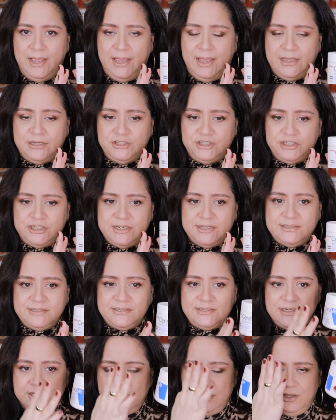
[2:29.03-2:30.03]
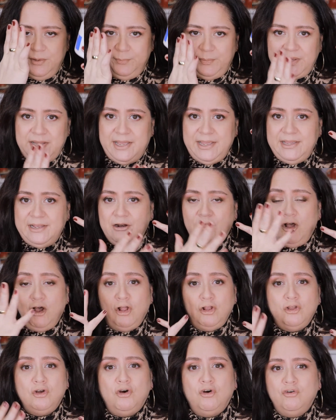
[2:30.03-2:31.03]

and just apply it all